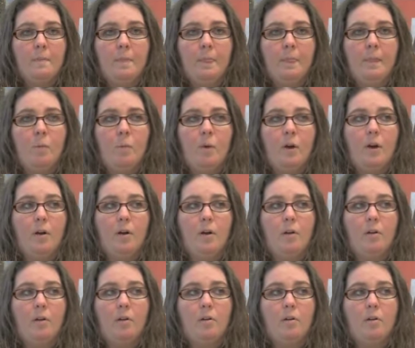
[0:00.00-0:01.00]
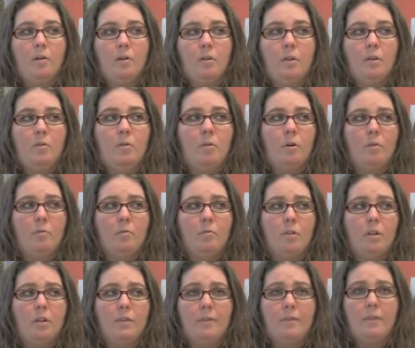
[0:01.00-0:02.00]
where you don't
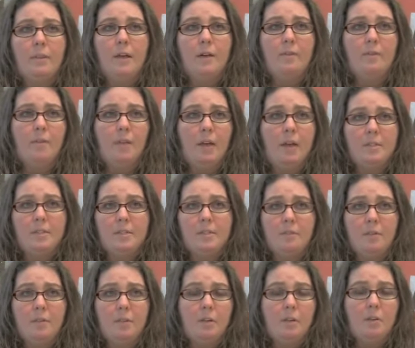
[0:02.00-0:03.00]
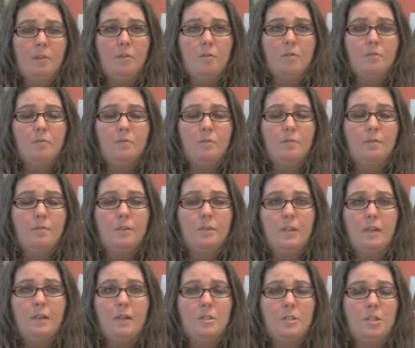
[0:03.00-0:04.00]
really fit that philosophy, you don't fit
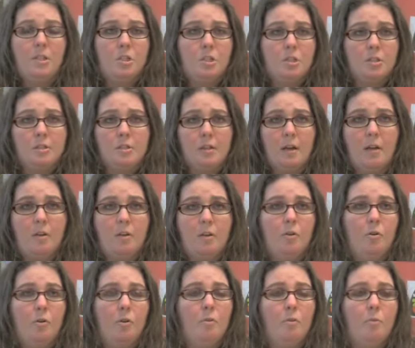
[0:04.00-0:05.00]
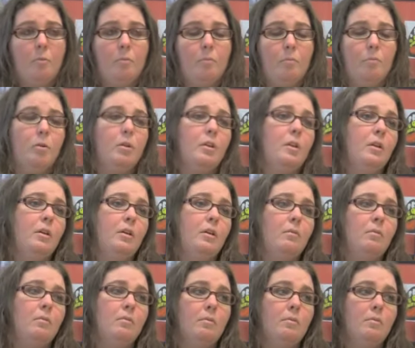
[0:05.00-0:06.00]
that teaching style, you don't
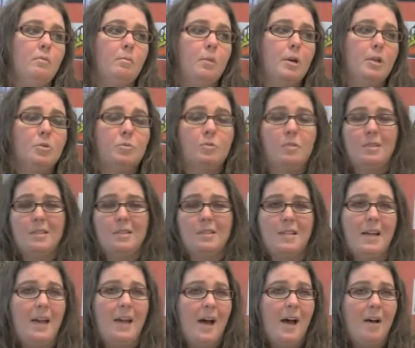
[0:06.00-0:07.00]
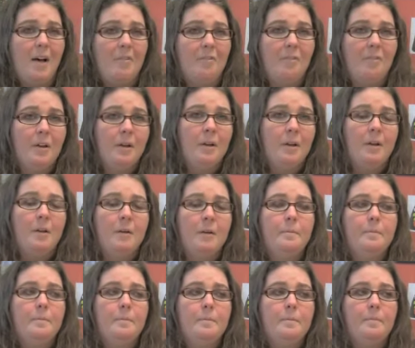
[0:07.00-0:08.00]
really mesh with the staff.
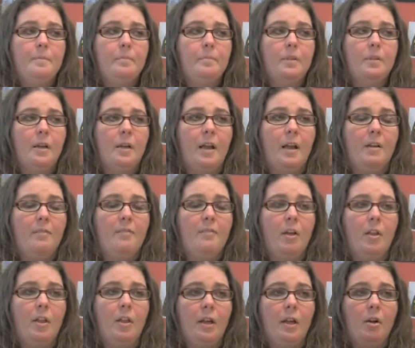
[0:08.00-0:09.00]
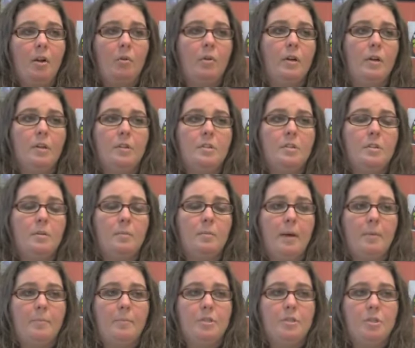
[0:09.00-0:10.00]
And I felt like going into
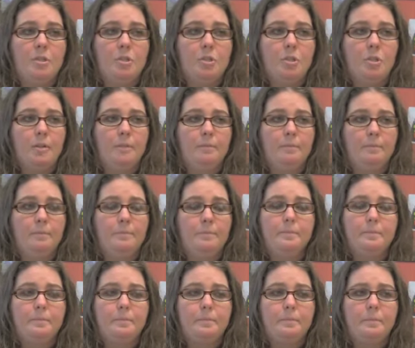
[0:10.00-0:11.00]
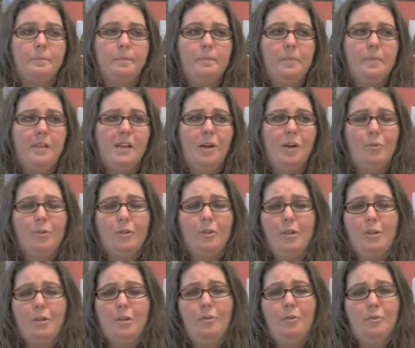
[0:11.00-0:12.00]
my position, I
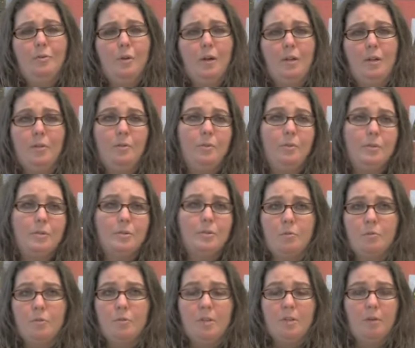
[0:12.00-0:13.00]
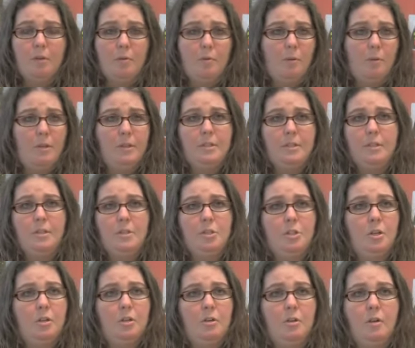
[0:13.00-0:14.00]
knew the schools I would want to teach
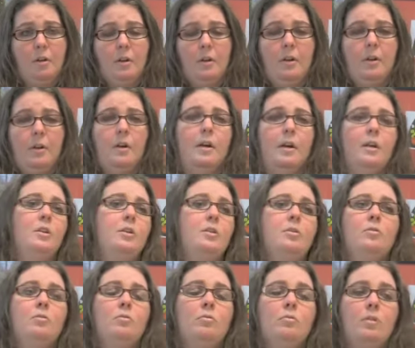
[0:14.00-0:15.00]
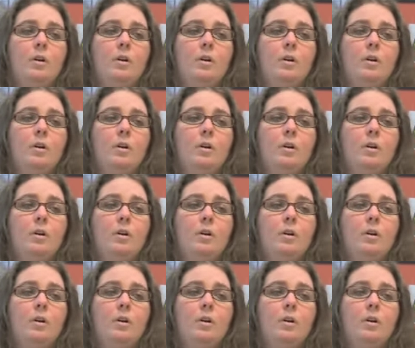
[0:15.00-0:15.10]
in. I knew